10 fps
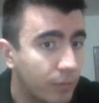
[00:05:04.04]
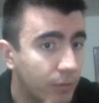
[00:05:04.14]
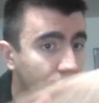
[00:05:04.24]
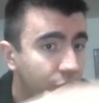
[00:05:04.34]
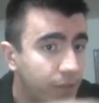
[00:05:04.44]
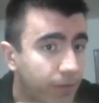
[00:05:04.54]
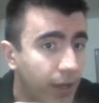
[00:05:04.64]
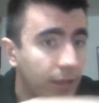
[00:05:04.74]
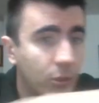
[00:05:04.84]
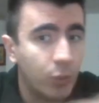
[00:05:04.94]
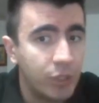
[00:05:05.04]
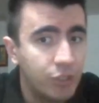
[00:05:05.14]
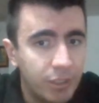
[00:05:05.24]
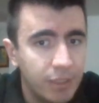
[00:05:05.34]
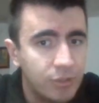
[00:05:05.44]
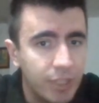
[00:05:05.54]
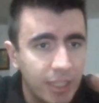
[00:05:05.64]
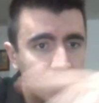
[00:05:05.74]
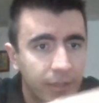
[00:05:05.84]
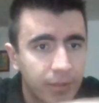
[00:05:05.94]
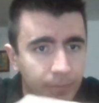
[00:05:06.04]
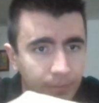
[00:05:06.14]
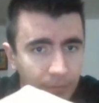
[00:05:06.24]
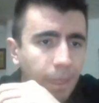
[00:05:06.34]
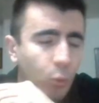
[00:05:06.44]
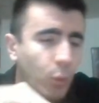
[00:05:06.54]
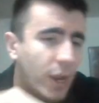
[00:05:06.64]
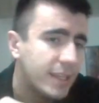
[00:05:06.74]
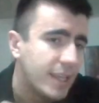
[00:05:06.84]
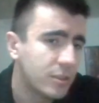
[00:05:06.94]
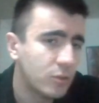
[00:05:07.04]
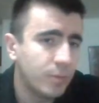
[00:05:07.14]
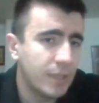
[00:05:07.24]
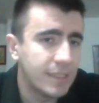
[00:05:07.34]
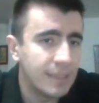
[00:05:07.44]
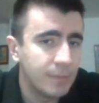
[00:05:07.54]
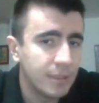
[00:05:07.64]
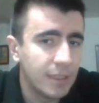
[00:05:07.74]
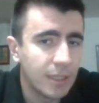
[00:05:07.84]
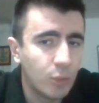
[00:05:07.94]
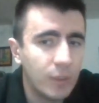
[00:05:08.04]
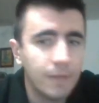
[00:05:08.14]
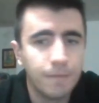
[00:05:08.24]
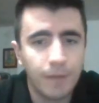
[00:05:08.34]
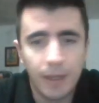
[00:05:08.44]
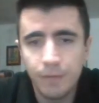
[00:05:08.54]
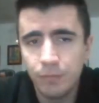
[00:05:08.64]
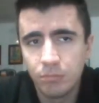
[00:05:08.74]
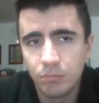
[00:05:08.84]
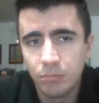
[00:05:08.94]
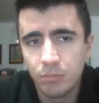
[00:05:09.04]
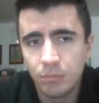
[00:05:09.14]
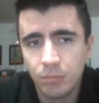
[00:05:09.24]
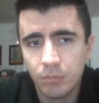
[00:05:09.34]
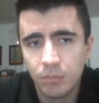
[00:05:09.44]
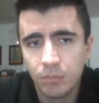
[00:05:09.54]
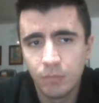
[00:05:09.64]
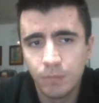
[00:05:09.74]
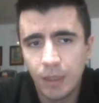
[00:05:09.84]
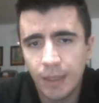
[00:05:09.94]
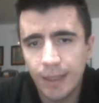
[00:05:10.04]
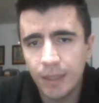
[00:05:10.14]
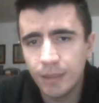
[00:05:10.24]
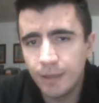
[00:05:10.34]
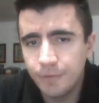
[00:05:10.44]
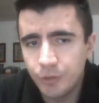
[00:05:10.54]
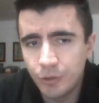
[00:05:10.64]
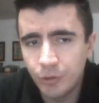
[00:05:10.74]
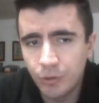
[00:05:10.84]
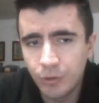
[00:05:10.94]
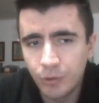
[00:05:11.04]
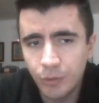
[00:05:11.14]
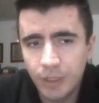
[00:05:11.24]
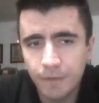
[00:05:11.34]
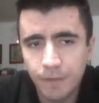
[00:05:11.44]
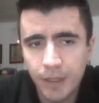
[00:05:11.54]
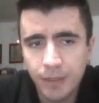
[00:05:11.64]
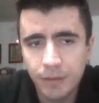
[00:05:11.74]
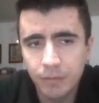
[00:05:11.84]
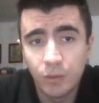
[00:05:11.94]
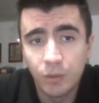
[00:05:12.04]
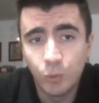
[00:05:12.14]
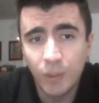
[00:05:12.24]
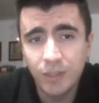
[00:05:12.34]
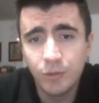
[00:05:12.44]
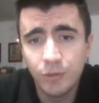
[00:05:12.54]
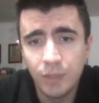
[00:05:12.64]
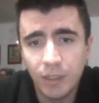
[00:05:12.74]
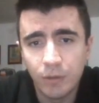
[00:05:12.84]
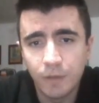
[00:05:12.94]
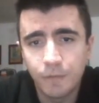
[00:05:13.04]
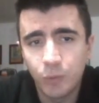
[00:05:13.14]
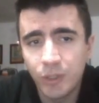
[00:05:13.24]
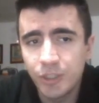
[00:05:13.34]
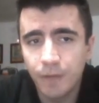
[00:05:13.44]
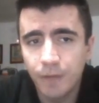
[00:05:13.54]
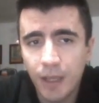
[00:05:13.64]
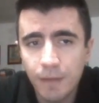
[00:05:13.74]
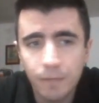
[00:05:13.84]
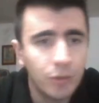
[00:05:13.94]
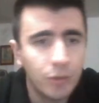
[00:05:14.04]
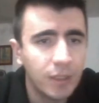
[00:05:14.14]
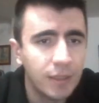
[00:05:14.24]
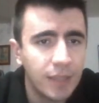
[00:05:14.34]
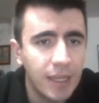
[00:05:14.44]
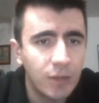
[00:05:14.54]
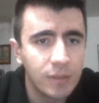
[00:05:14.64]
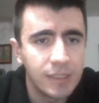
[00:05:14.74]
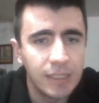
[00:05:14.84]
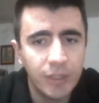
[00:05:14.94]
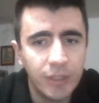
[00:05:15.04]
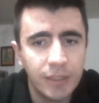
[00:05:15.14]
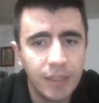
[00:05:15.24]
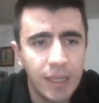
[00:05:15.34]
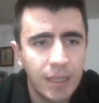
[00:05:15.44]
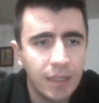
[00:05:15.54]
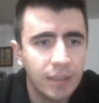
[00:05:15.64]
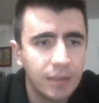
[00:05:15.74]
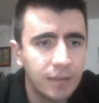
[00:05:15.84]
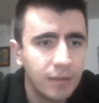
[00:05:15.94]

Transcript: the g file, queen g3 is checkmate. White has to play something like queen f5, and after rook f8, what to do now? If queen g5, you can take on c3, take, and